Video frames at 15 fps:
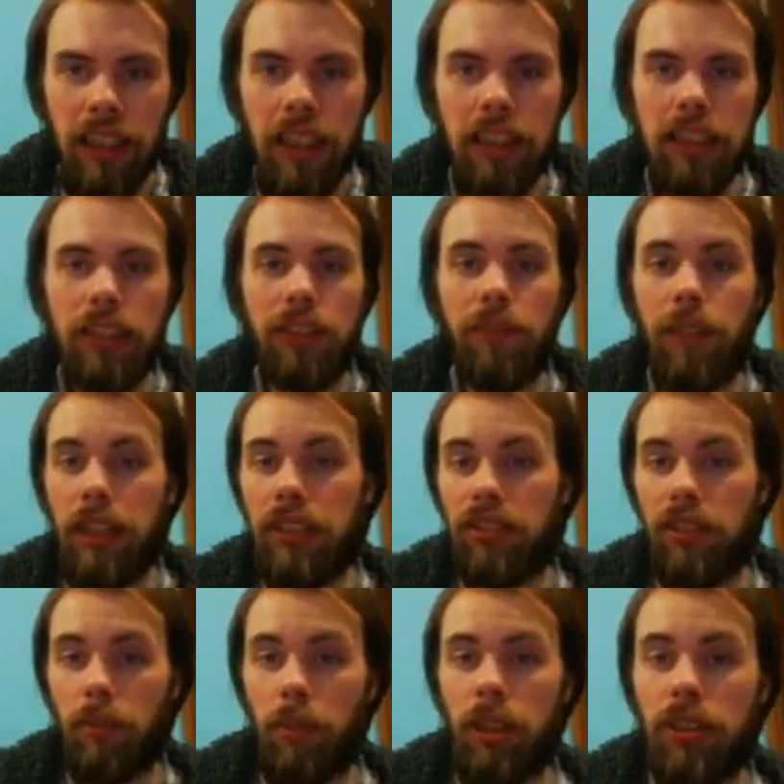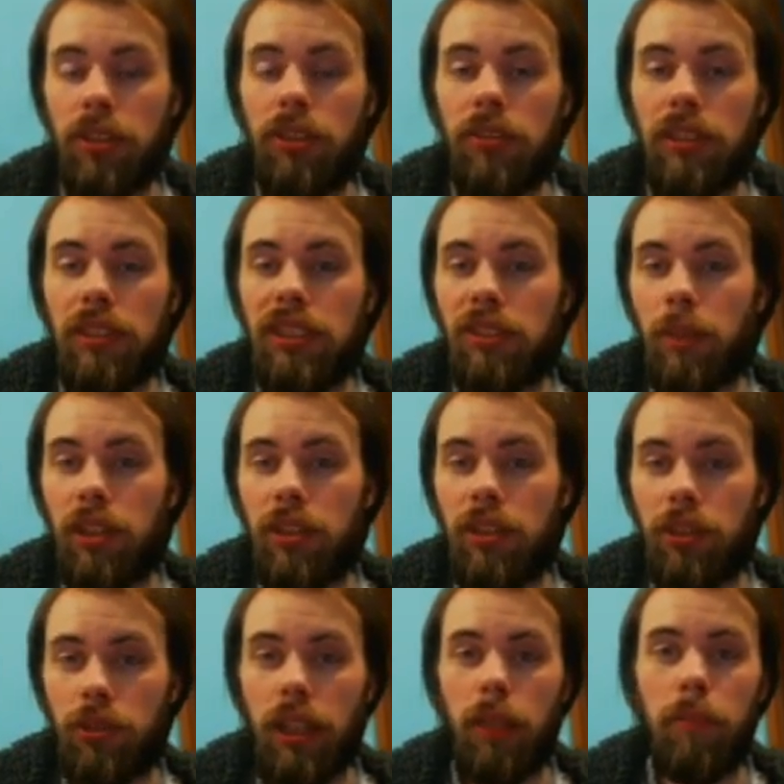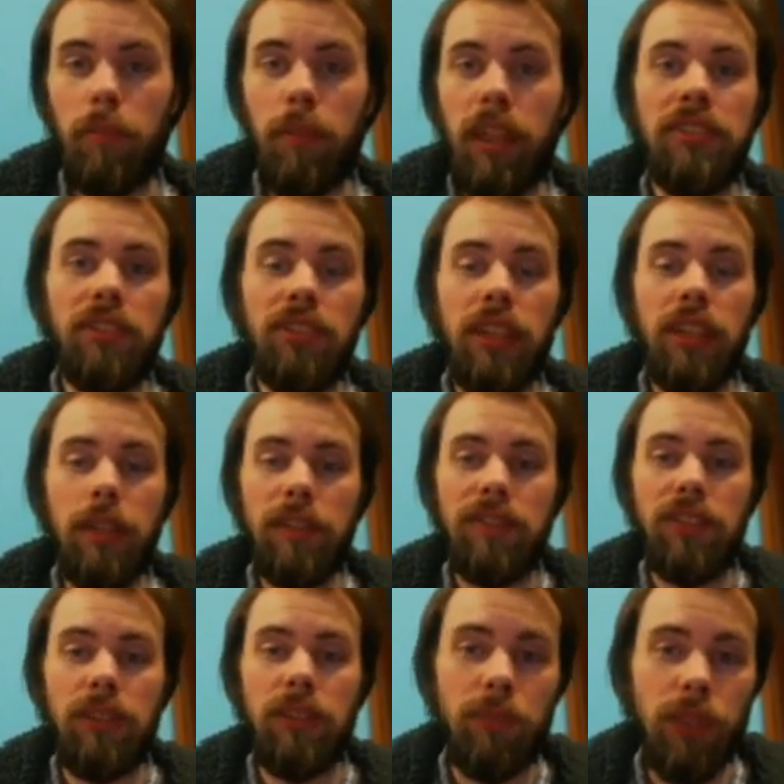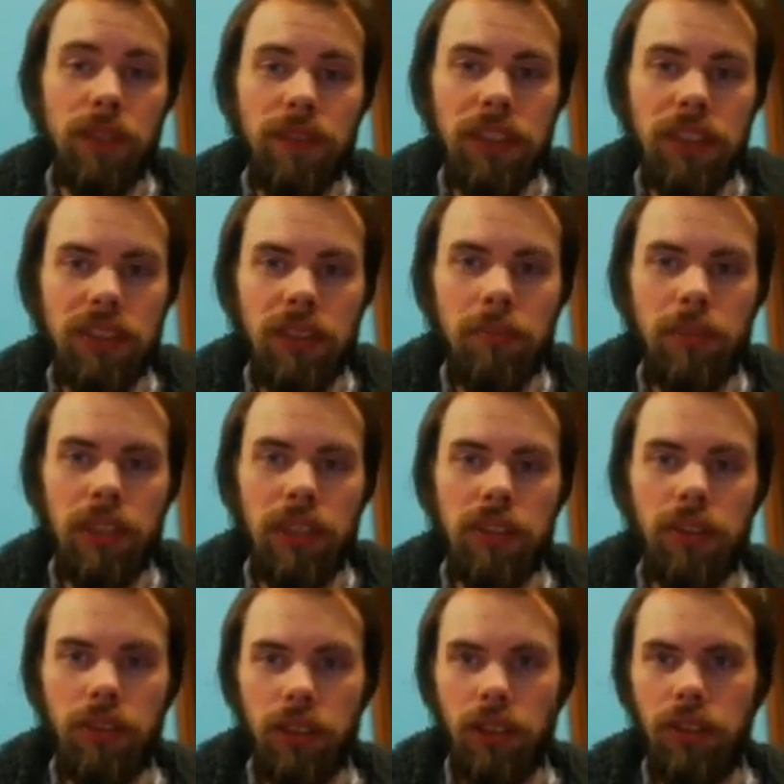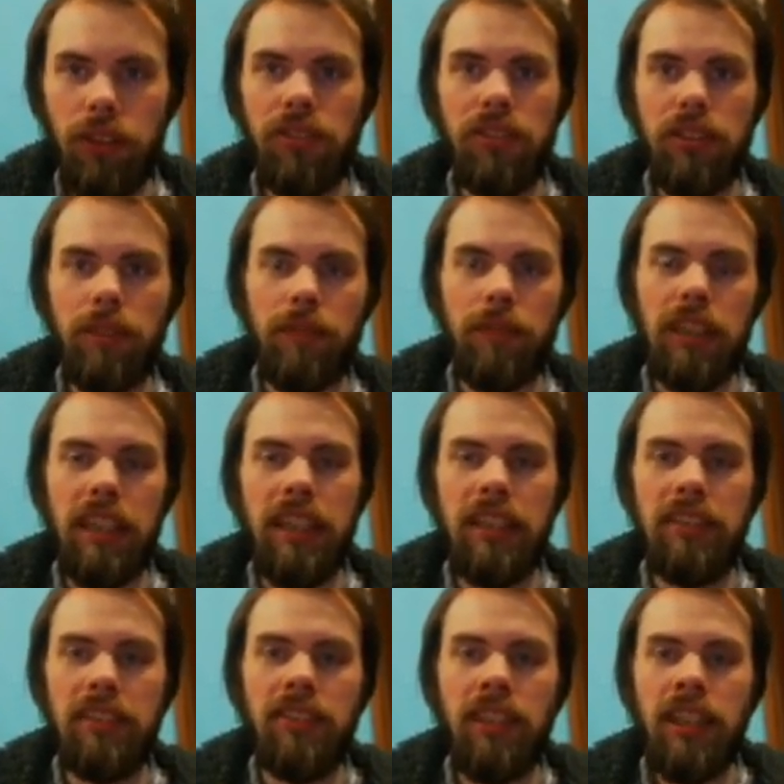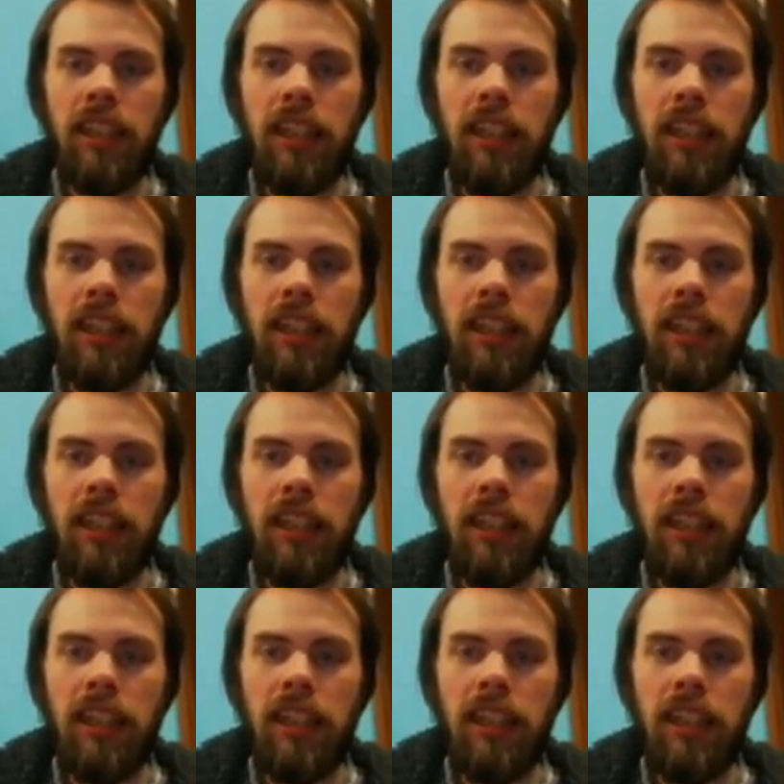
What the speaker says: It is very similar to the Spartan Trailblazer that we've seen previously, but you'll notice different hints